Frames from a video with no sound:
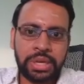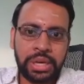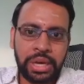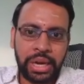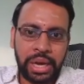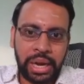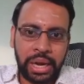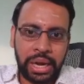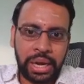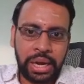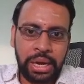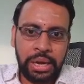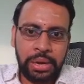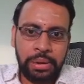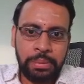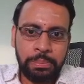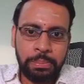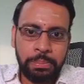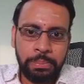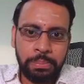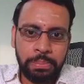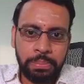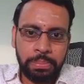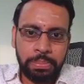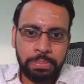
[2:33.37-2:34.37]
And
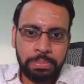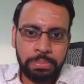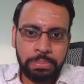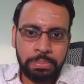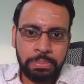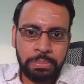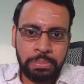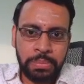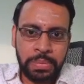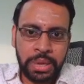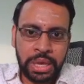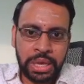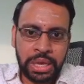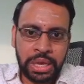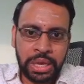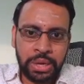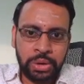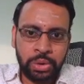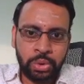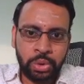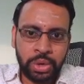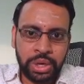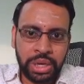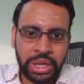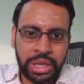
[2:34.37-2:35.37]
make a
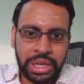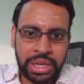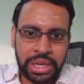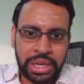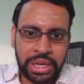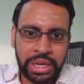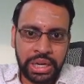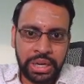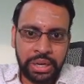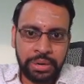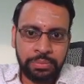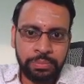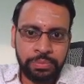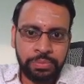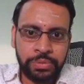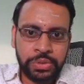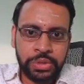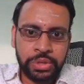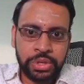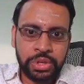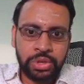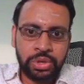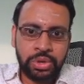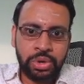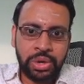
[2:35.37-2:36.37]
note here,
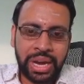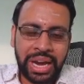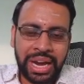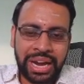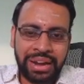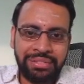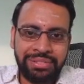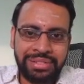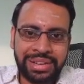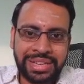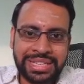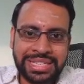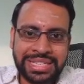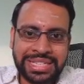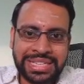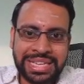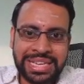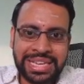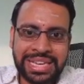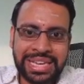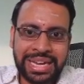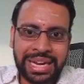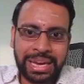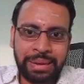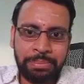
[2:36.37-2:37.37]
you have a
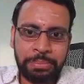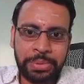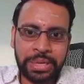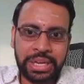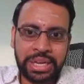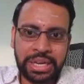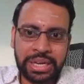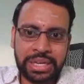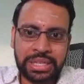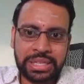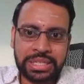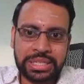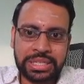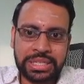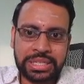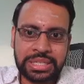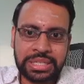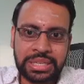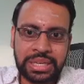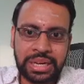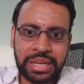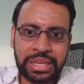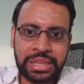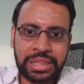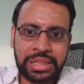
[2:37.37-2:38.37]
Z cap here. This is
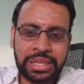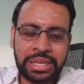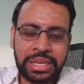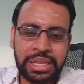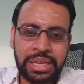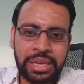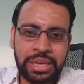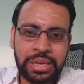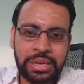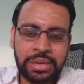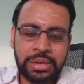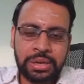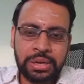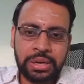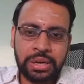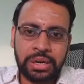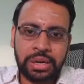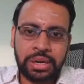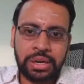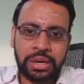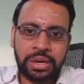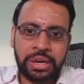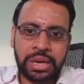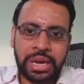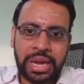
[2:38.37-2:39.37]
all the
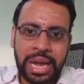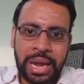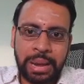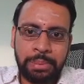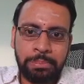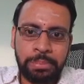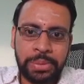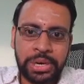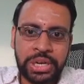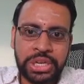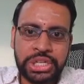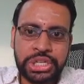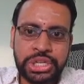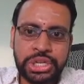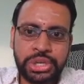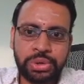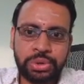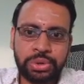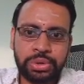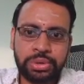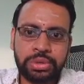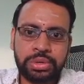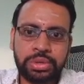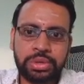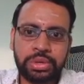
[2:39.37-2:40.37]

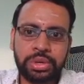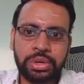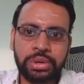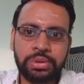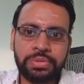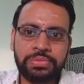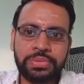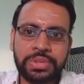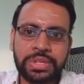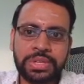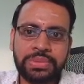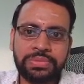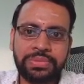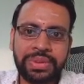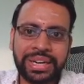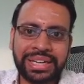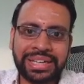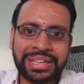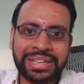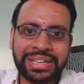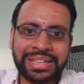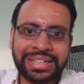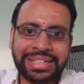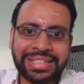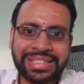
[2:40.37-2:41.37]
amplitude of this
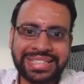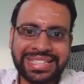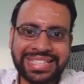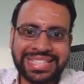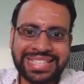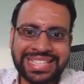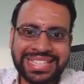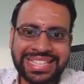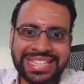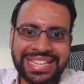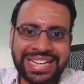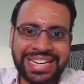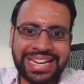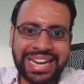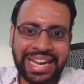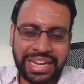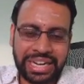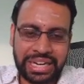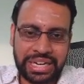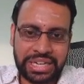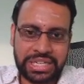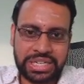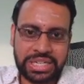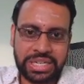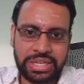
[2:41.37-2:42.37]
vector in the Z
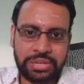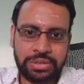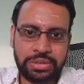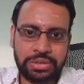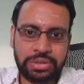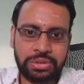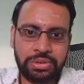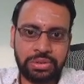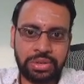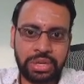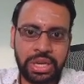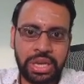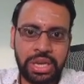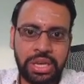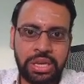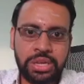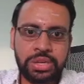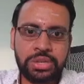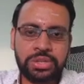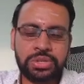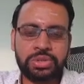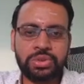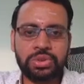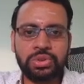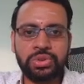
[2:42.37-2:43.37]
direction. Okay,
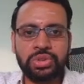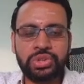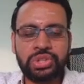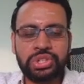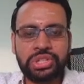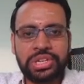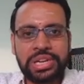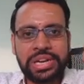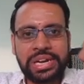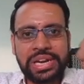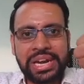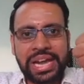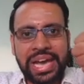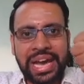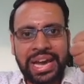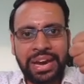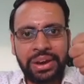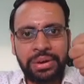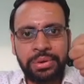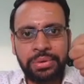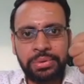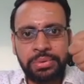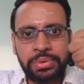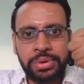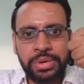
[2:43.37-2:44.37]
so you still
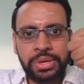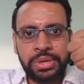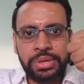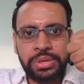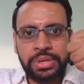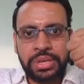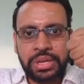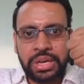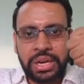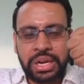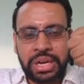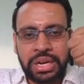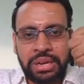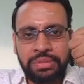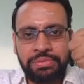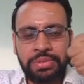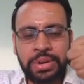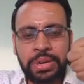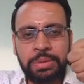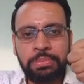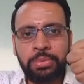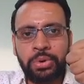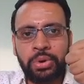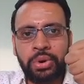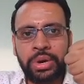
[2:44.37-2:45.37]
have at
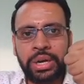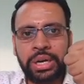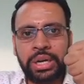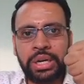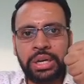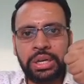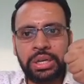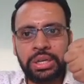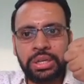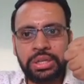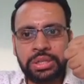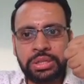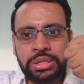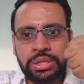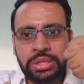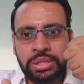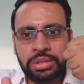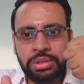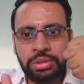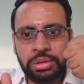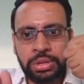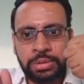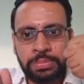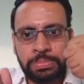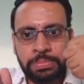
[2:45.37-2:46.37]
every point
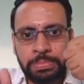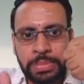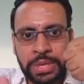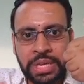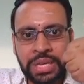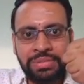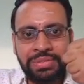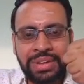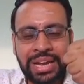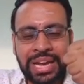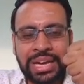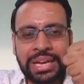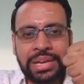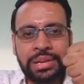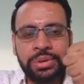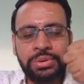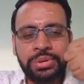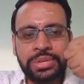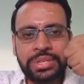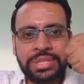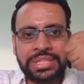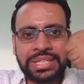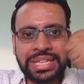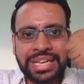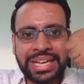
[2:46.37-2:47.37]
your B value
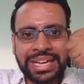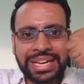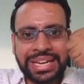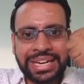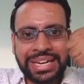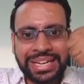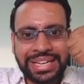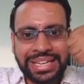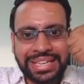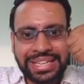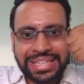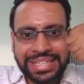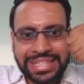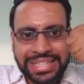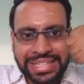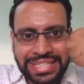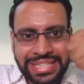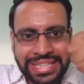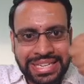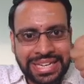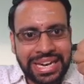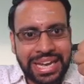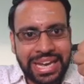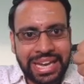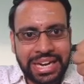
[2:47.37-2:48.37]
is there in
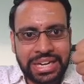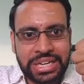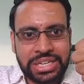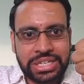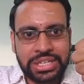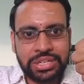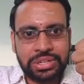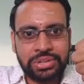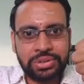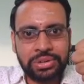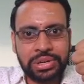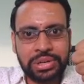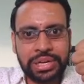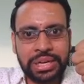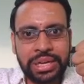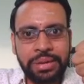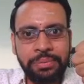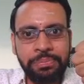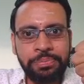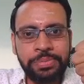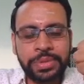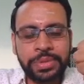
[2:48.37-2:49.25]
Z direction only,